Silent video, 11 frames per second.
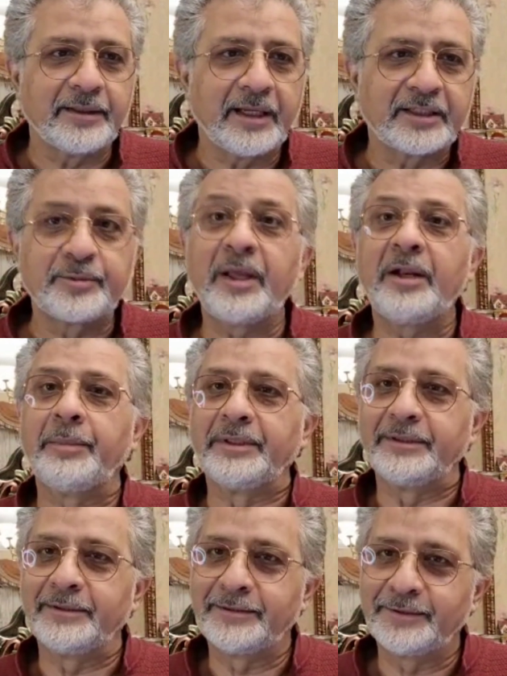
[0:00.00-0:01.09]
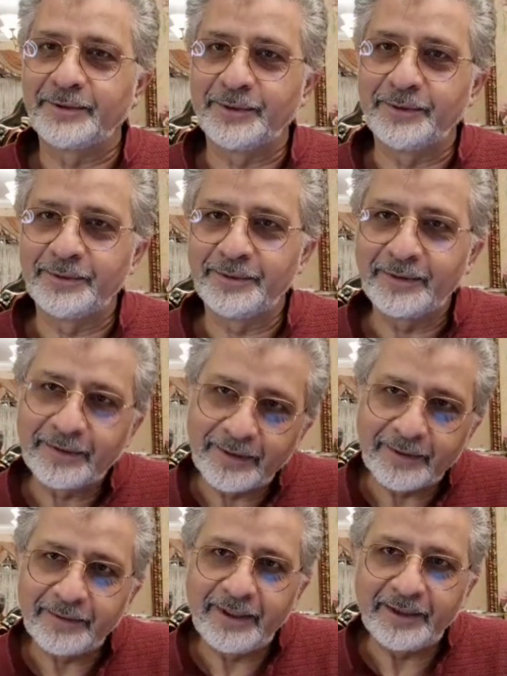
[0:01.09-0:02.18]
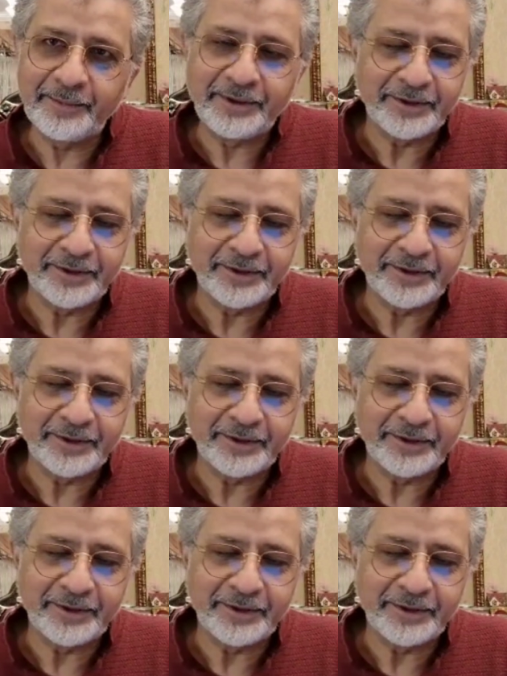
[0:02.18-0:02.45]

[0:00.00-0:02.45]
experiment. So let me